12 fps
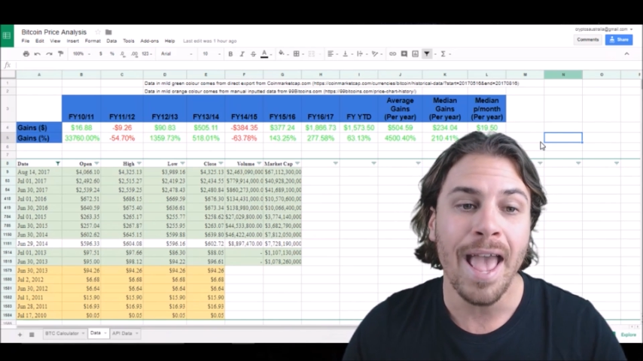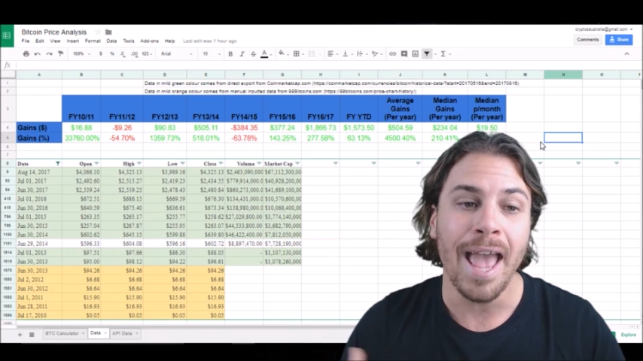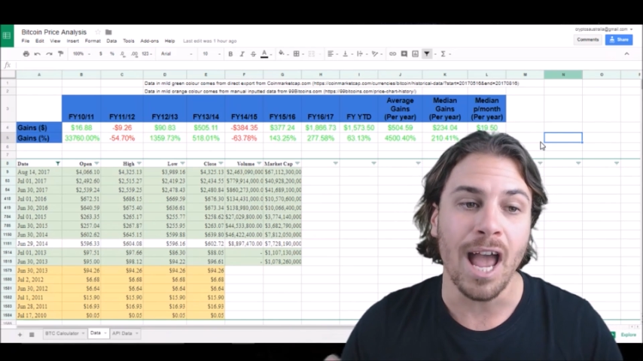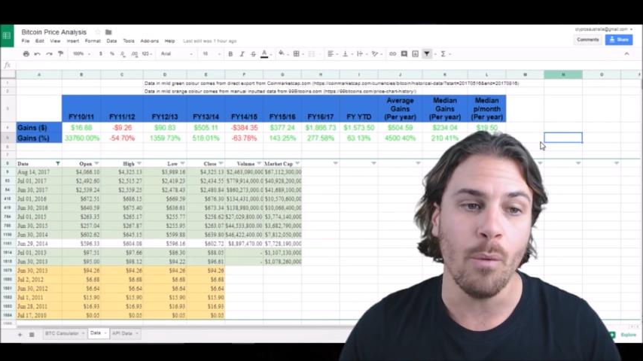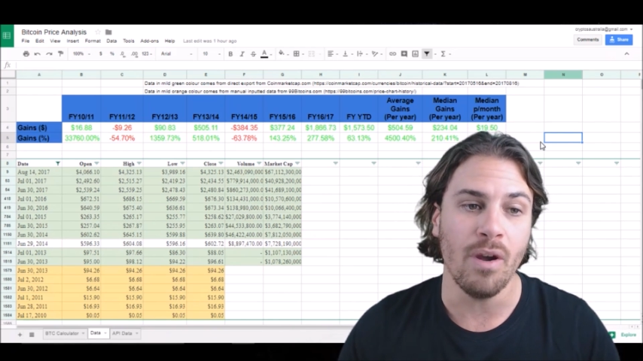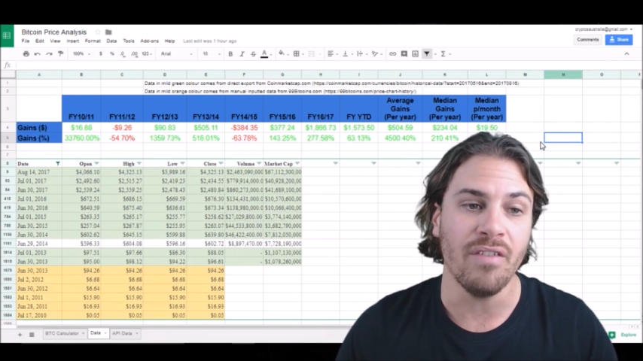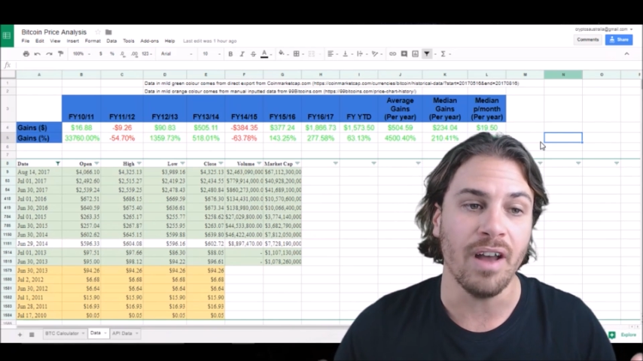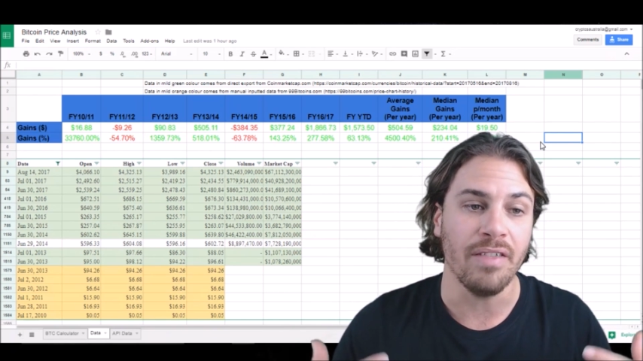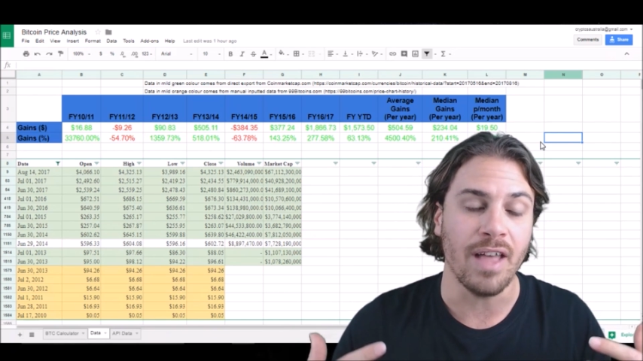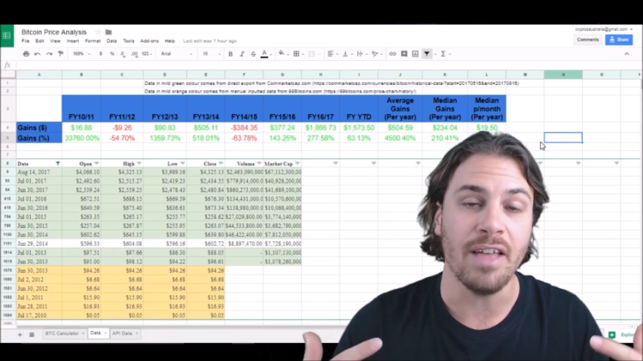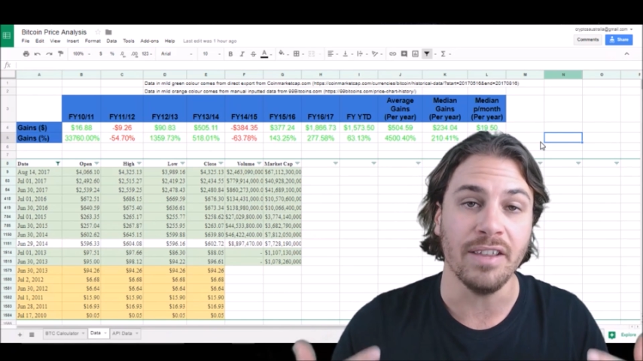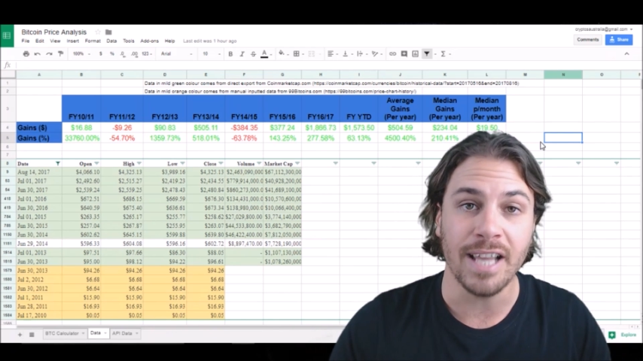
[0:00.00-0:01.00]
However,
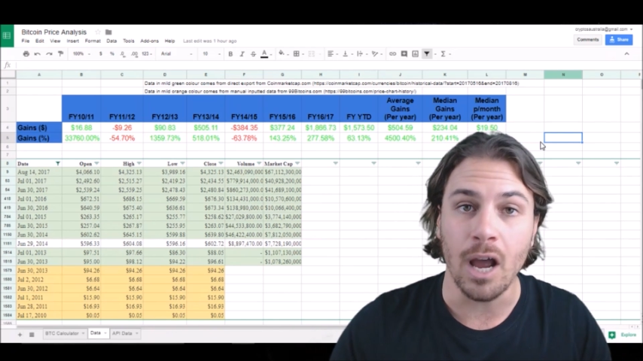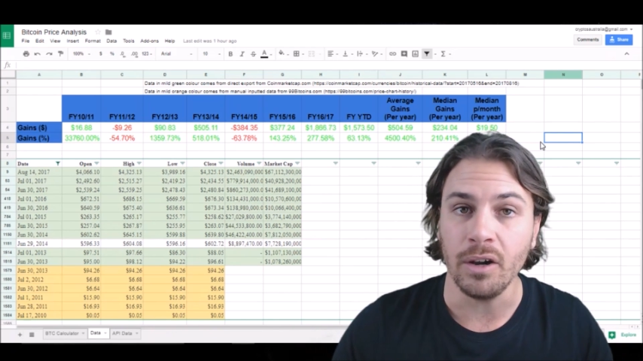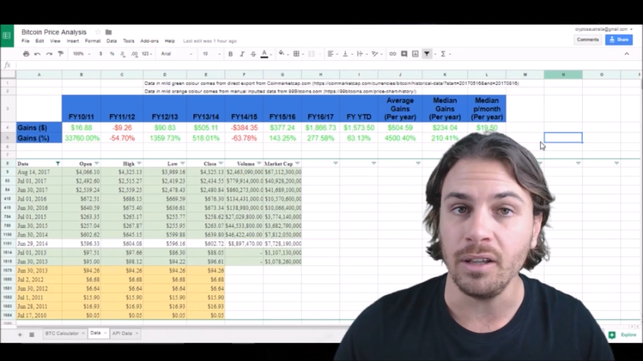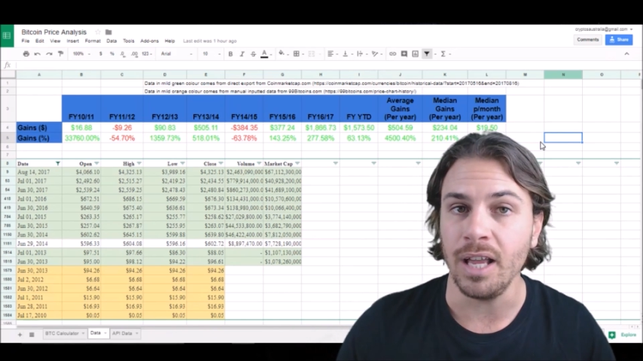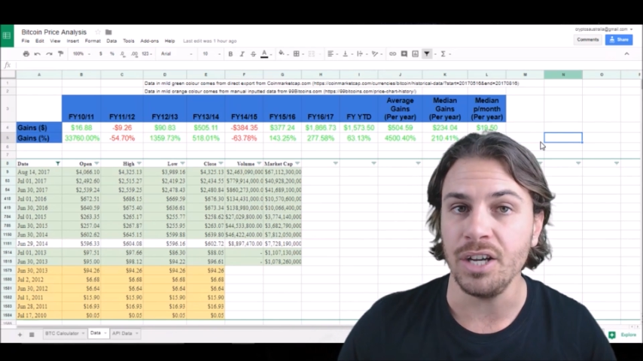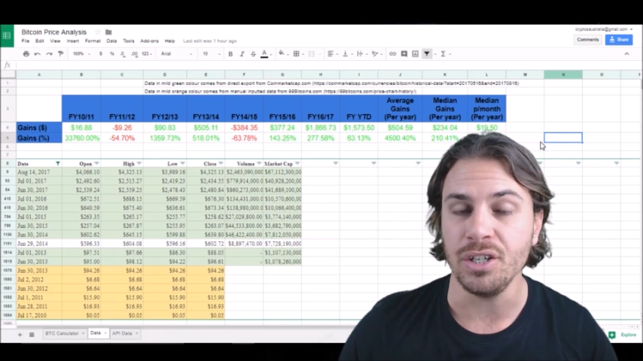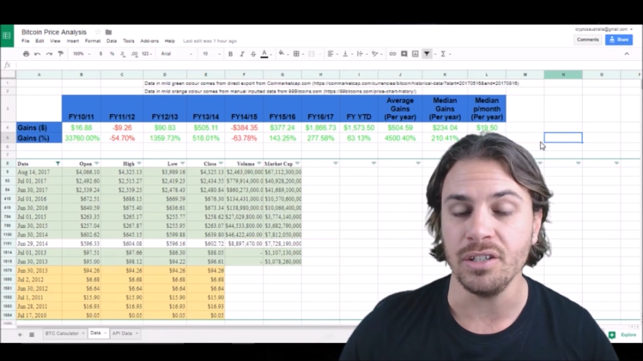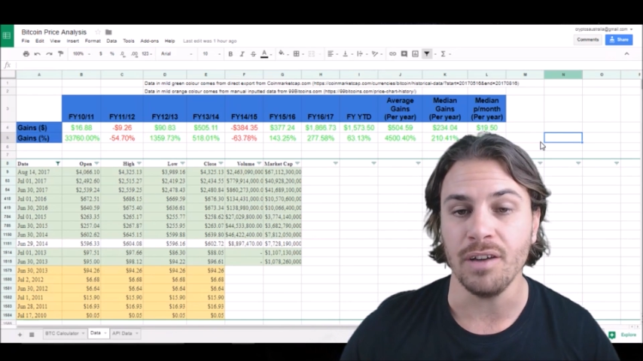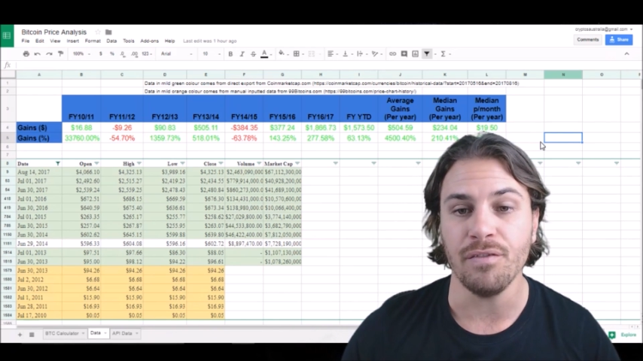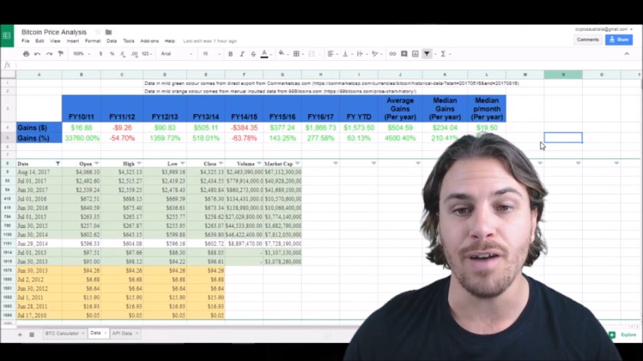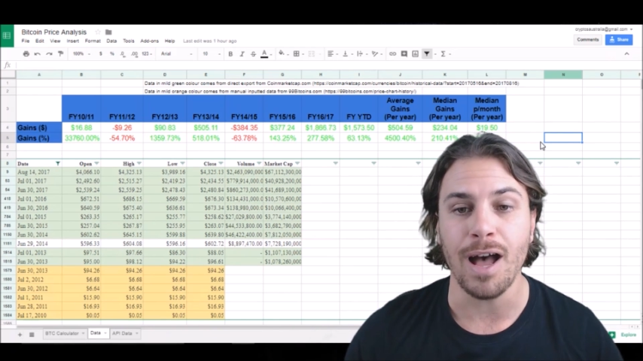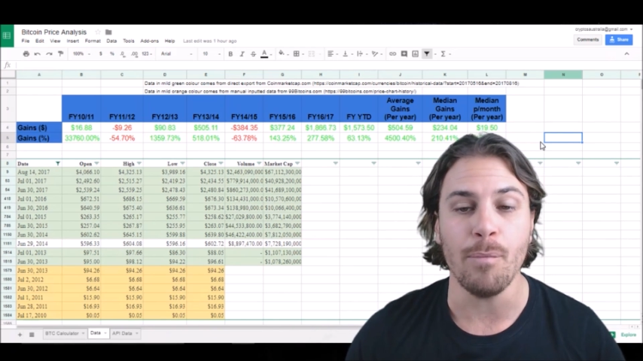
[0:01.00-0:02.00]
the calculations are
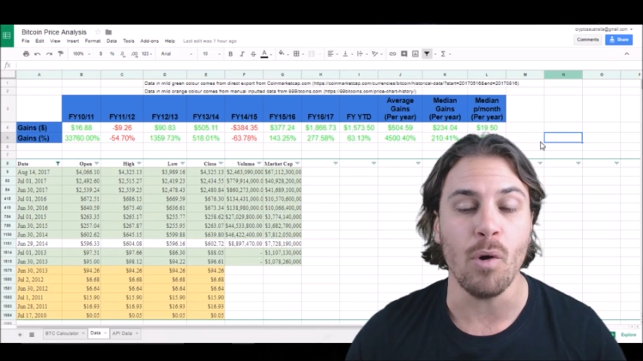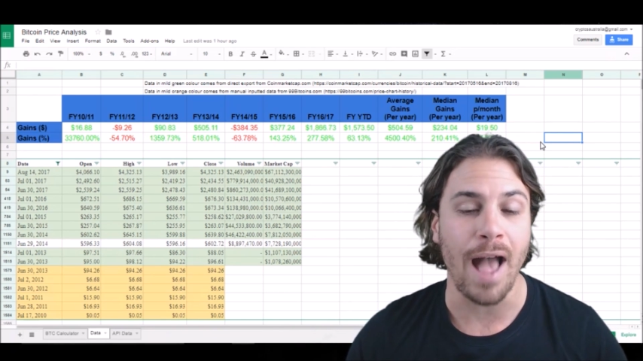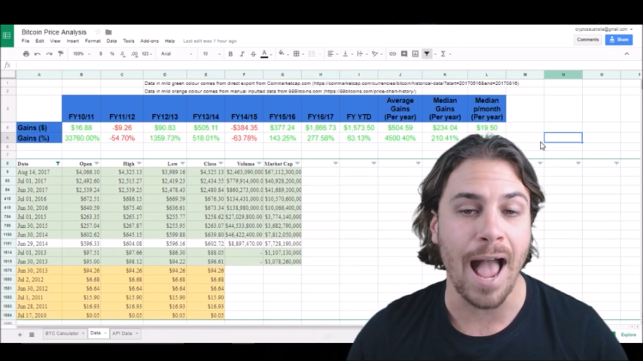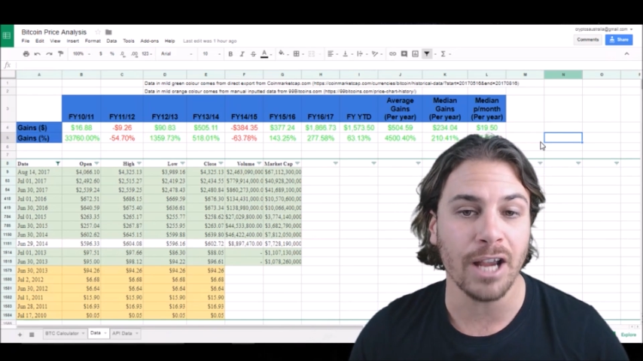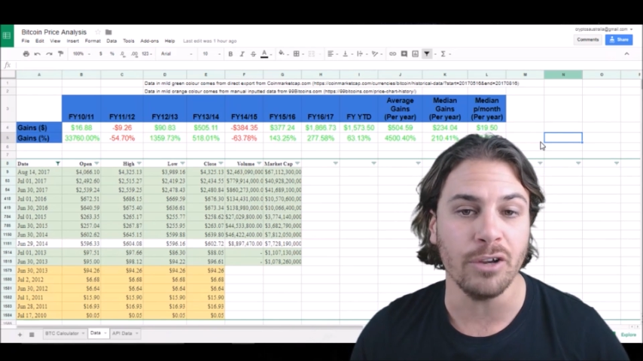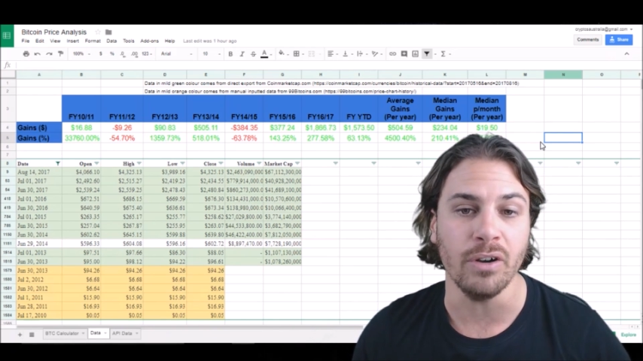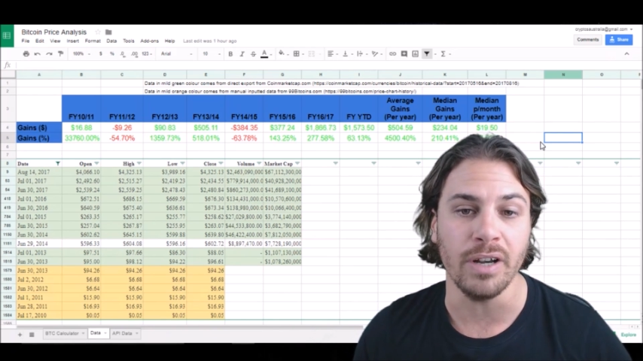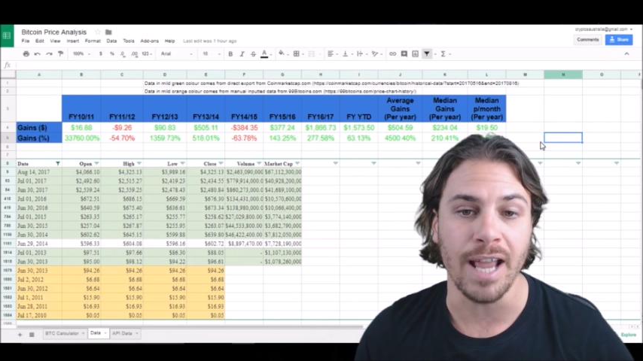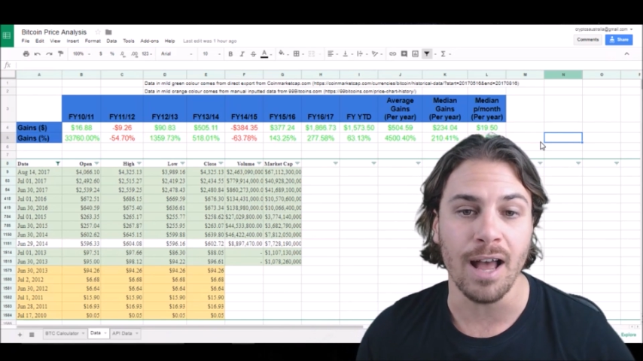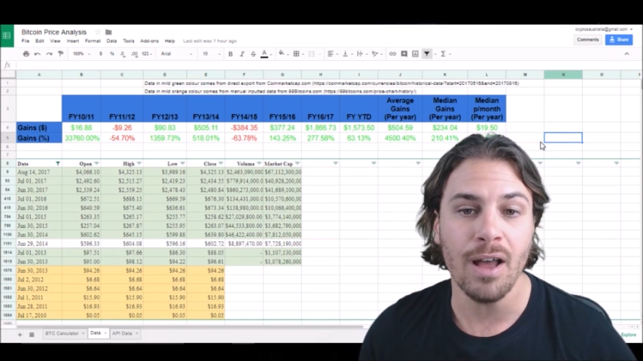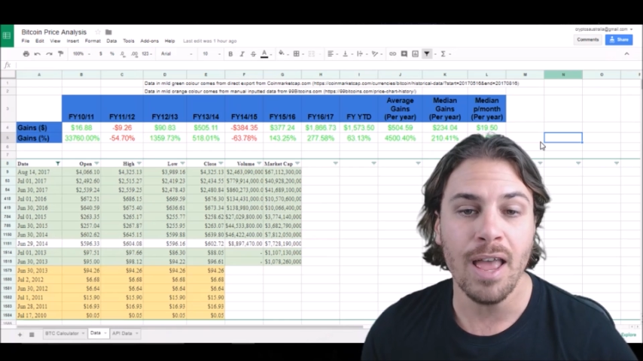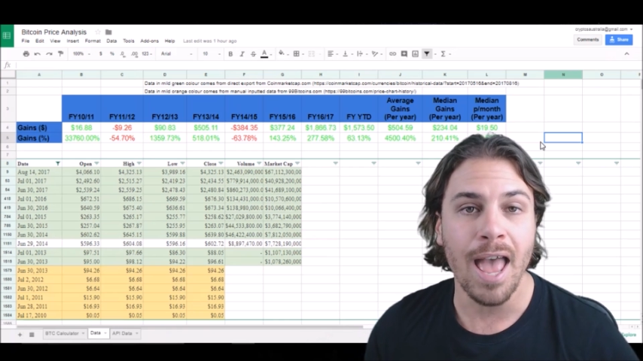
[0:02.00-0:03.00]
far more accurate
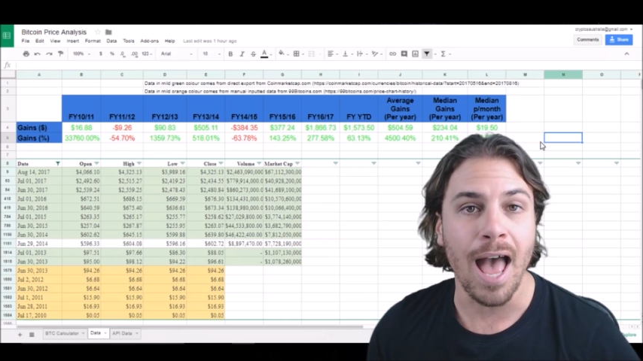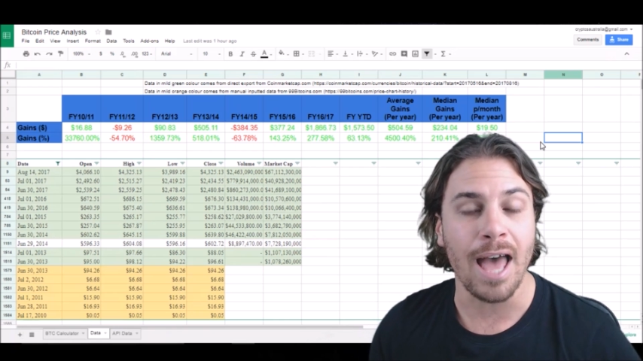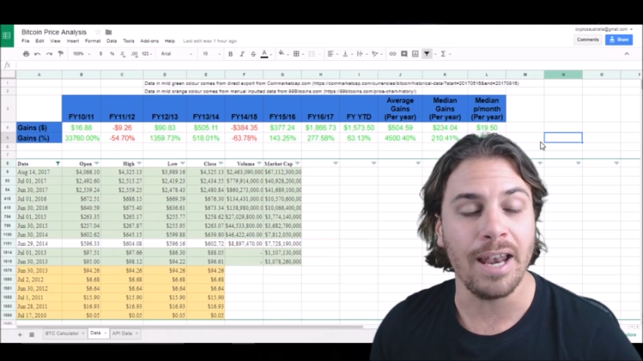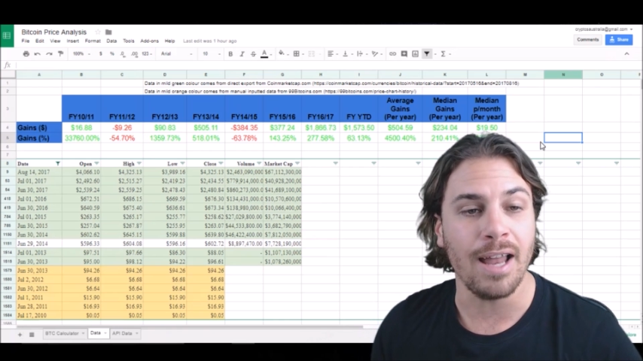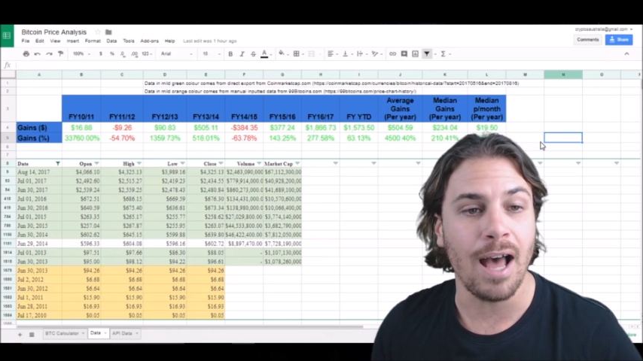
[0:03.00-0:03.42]
now and